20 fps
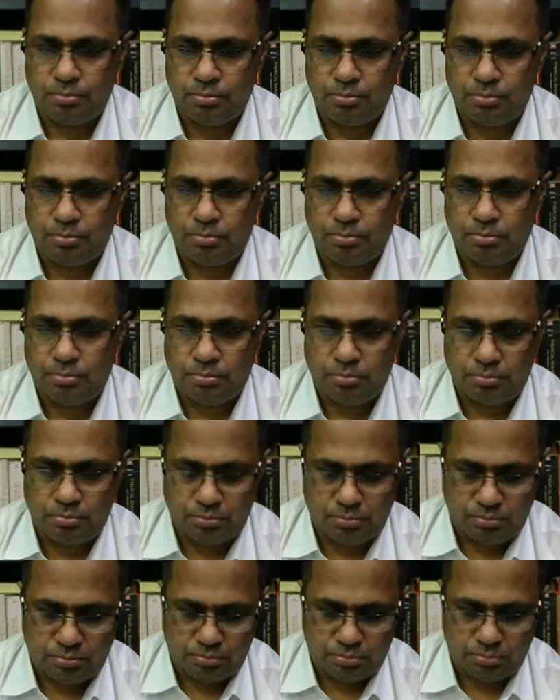
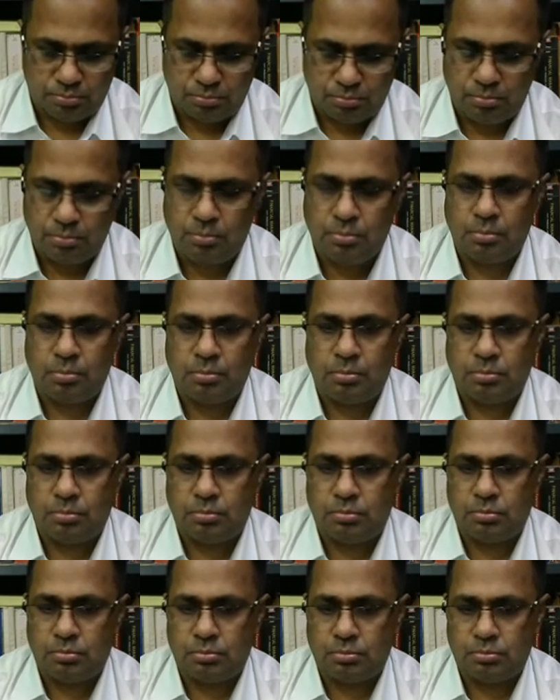
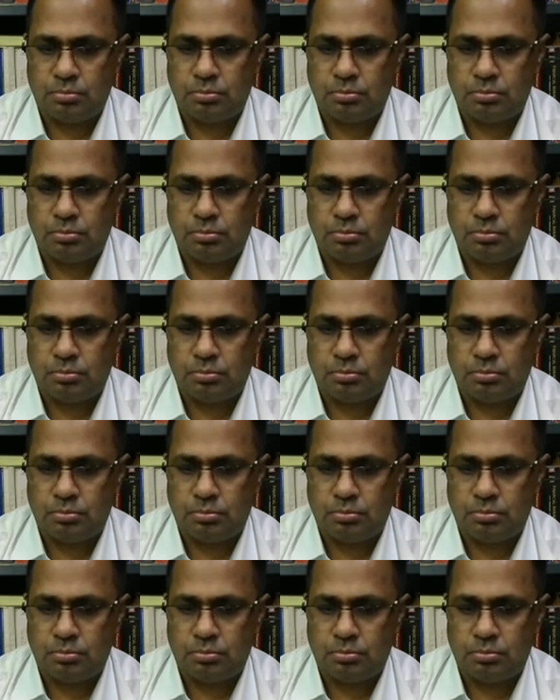Nothing is said.